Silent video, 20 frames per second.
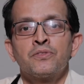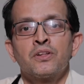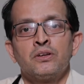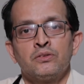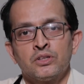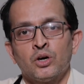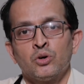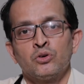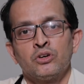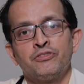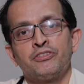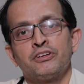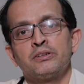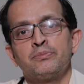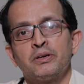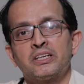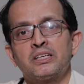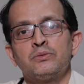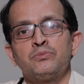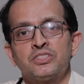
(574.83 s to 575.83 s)
Now, if it
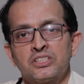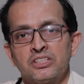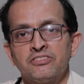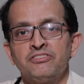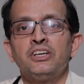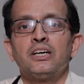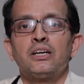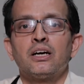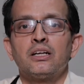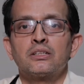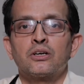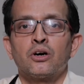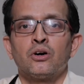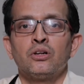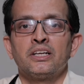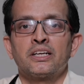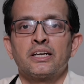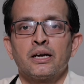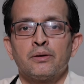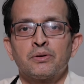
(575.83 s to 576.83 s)
becomes severe
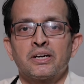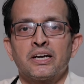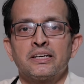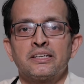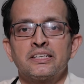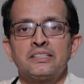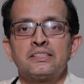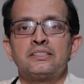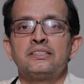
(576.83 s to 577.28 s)
alcoholic hepatitis,